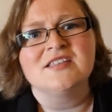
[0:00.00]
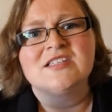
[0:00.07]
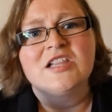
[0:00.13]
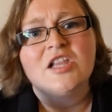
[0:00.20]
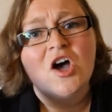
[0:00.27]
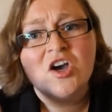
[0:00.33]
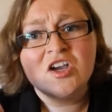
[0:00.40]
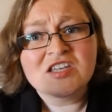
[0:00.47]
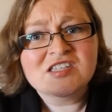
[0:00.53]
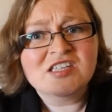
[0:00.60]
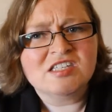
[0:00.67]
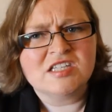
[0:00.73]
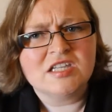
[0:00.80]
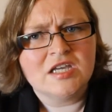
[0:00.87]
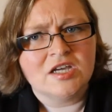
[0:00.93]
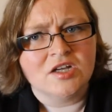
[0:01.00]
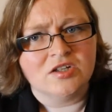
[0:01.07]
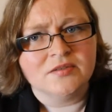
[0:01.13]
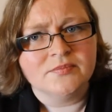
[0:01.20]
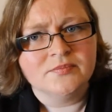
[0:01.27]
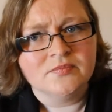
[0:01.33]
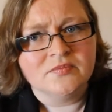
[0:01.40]
as long as it's
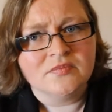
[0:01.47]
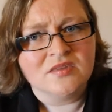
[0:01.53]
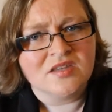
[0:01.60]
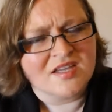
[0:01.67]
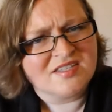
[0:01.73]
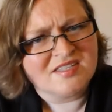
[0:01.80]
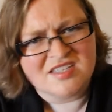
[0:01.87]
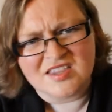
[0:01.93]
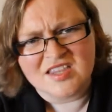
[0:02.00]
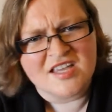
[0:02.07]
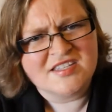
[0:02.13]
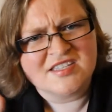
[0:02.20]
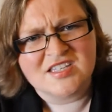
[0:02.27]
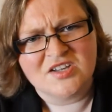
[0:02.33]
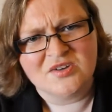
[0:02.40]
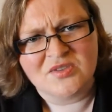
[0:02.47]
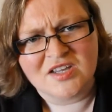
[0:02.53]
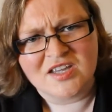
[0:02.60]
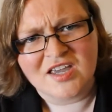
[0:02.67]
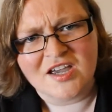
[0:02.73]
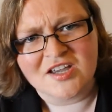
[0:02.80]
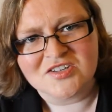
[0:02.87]
legal. That's the
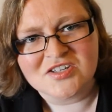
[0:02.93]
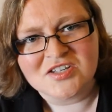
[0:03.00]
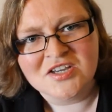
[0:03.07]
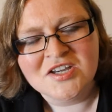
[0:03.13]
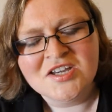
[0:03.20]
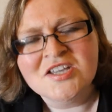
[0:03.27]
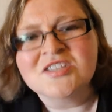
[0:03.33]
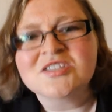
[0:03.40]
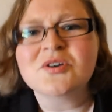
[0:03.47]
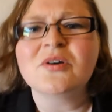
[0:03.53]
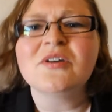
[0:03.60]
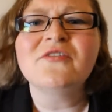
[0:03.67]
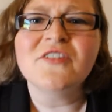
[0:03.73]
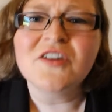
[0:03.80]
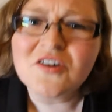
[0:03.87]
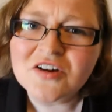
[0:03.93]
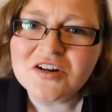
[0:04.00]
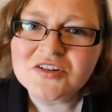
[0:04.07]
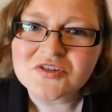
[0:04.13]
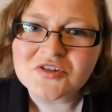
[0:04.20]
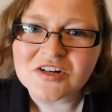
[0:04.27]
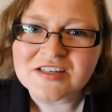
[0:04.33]
only catch. So if you're
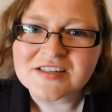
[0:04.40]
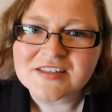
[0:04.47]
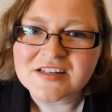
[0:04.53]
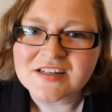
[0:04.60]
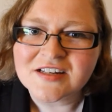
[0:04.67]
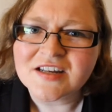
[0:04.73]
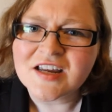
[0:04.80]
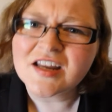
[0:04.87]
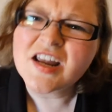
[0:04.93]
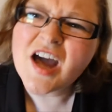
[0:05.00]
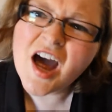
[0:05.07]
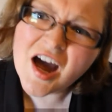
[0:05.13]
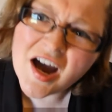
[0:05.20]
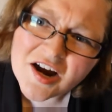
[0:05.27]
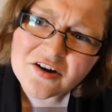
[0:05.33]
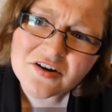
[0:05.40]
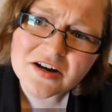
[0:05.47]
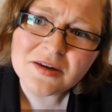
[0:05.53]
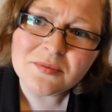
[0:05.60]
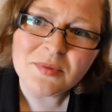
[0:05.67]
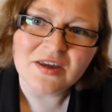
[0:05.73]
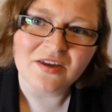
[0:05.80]
interested in
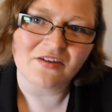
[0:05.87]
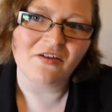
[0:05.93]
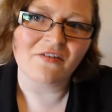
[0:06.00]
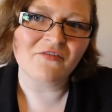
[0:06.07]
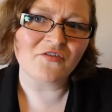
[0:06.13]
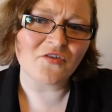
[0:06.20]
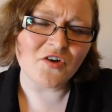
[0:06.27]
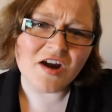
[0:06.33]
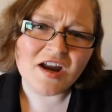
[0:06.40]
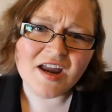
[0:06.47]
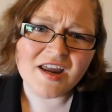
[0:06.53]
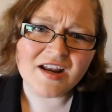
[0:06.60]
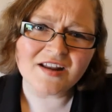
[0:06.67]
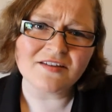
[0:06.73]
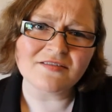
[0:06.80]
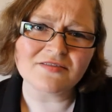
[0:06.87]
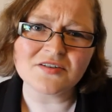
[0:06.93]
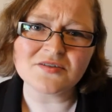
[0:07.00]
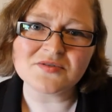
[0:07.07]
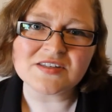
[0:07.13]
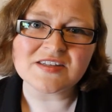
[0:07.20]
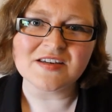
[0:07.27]
hiring me for any of
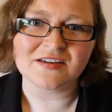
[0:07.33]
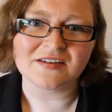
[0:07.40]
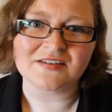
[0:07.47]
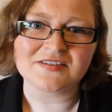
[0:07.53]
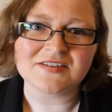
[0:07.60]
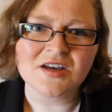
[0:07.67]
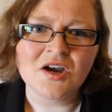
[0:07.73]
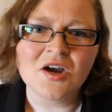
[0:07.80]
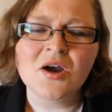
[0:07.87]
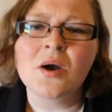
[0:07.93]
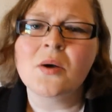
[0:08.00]
those things,